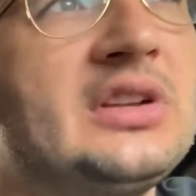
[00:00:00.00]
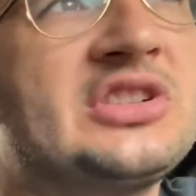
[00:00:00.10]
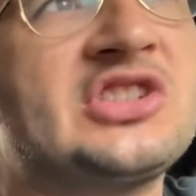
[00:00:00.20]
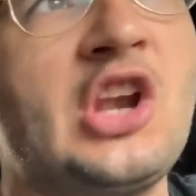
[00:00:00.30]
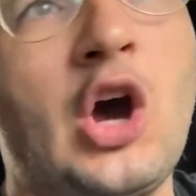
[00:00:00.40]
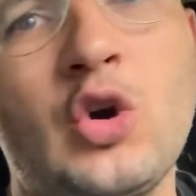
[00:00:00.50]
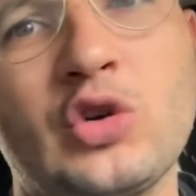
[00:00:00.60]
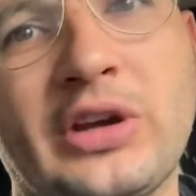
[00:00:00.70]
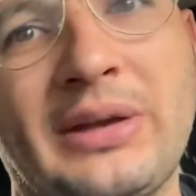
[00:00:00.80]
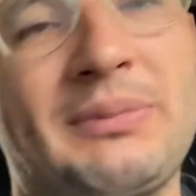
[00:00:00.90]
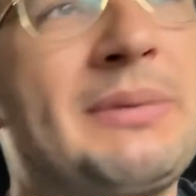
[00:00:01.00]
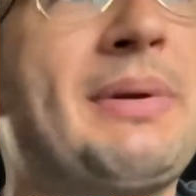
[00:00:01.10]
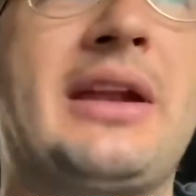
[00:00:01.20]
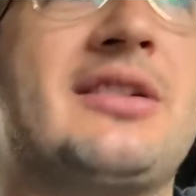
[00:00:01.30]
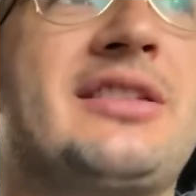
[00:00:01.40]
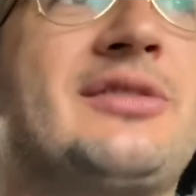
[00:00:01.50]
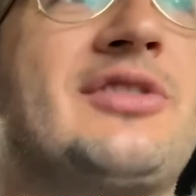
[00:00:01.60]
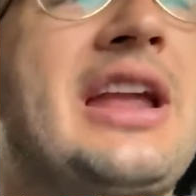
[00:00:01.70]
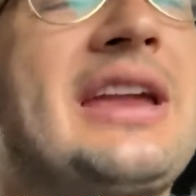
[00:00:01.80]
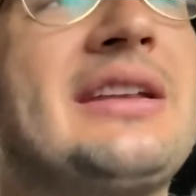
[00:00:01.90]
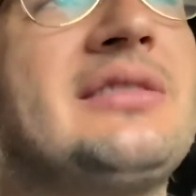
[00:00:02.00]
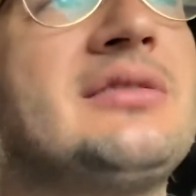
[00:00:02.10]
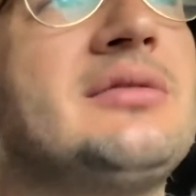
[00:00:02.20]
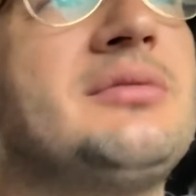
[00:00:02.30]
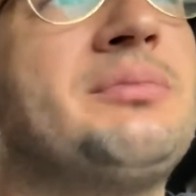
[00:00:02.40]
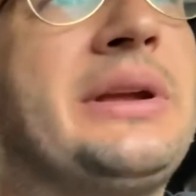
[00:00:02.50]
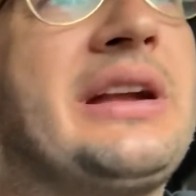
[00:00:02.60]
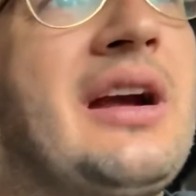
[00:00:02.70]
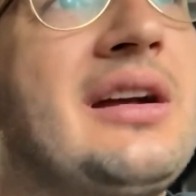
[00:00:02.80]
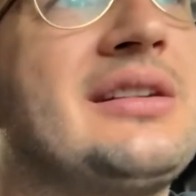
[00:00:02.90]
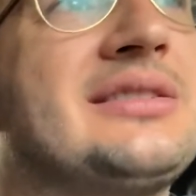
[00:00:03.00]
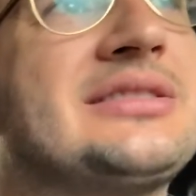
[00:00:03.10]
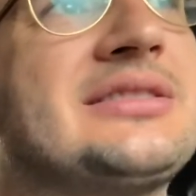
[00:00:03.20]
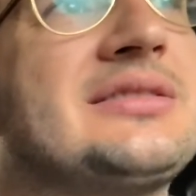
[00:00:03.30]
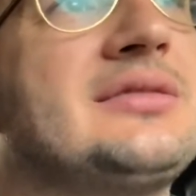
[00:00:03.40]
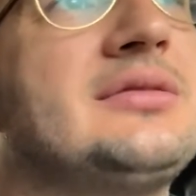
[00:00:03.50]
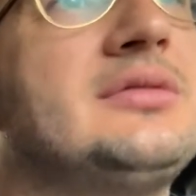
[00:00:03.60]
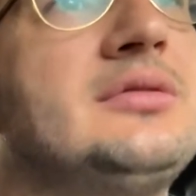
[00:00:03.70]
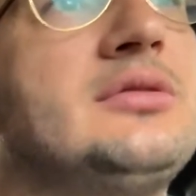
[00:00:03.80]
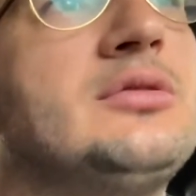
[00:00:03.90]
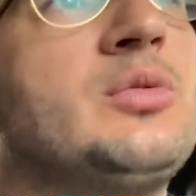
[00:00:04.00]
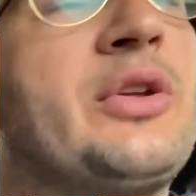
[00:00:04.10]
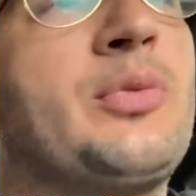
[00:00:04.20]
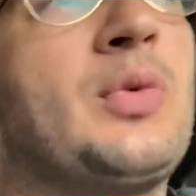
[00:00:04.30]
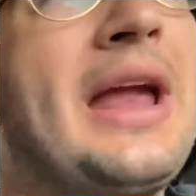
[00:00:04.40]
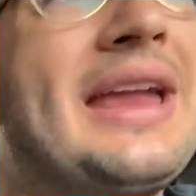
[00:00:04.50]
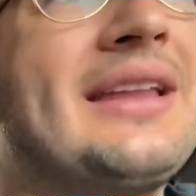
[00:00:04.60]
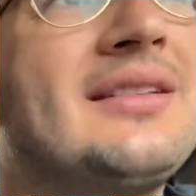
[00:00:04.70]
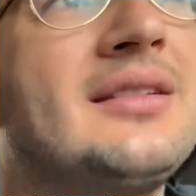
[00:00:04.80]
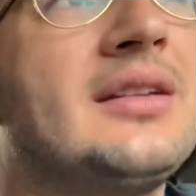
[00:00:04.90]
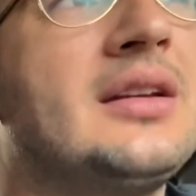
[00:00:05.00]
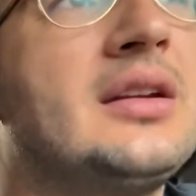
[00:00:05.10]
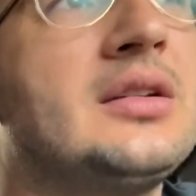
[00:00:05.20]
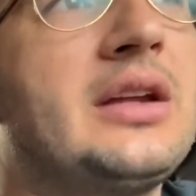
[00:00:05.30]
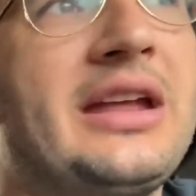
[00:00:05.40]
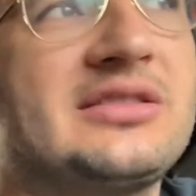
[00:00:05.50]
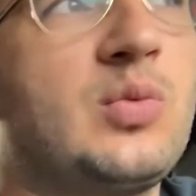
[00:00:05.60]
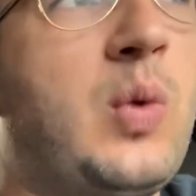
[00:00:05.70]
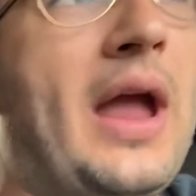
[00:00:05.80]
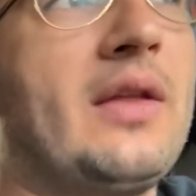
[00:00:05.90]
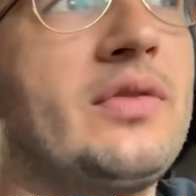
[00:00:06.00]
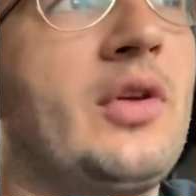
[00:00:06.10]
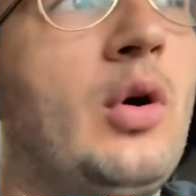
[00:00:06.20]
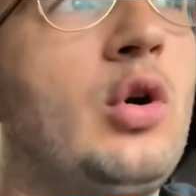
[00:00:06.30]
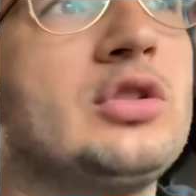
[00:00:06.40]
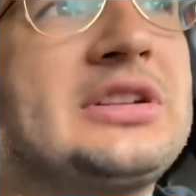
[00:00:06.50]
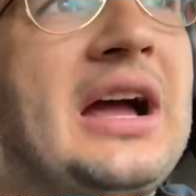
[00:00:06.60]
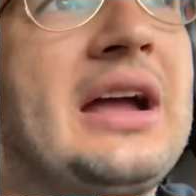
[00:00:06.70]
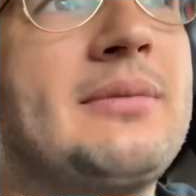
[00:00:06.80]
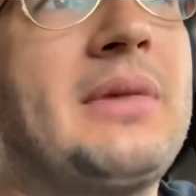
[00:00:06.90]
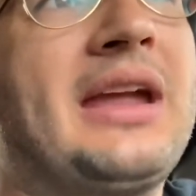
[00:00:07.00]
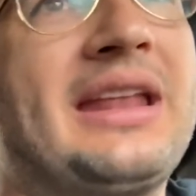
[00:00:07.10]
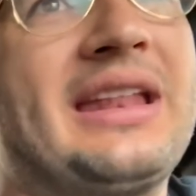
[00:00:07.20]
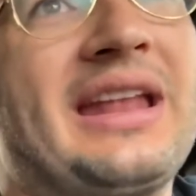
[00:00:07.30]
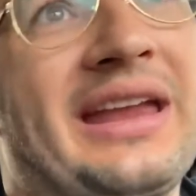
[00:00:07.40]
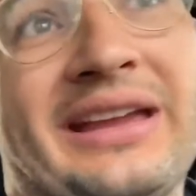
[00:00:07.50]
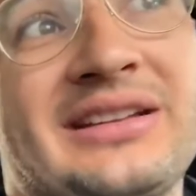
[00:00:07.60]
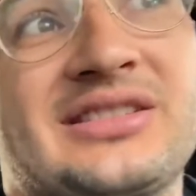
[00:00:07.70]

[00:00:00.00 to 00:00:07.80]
snow can be better than rain, because with rain, it's wet the whole time, and then it could